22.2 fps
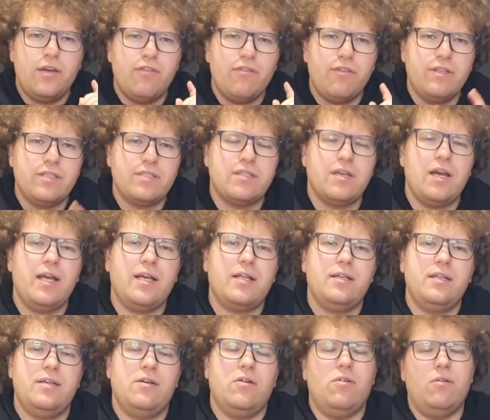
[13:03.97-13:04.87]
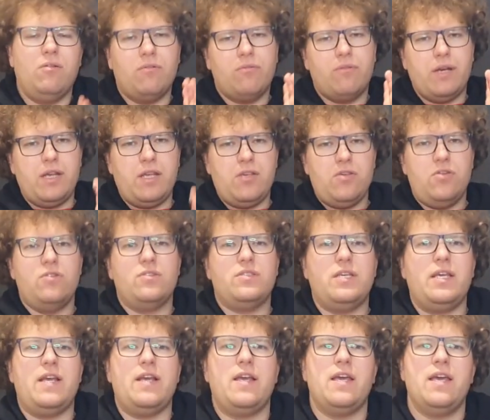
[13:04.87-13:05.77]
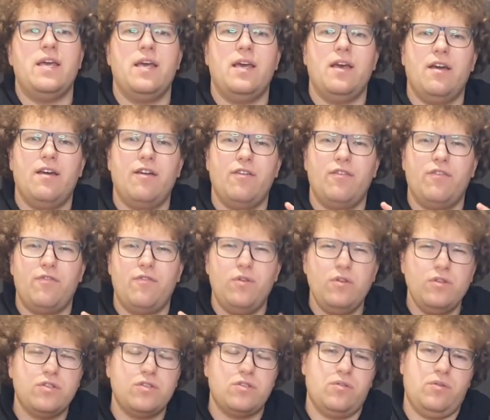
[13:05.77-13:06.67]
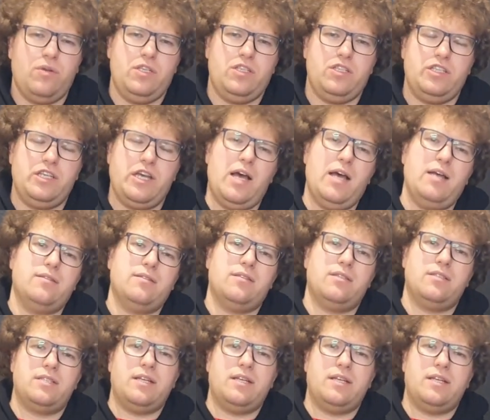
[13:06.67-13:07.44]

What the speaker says: recycling or reusing food storage jars. So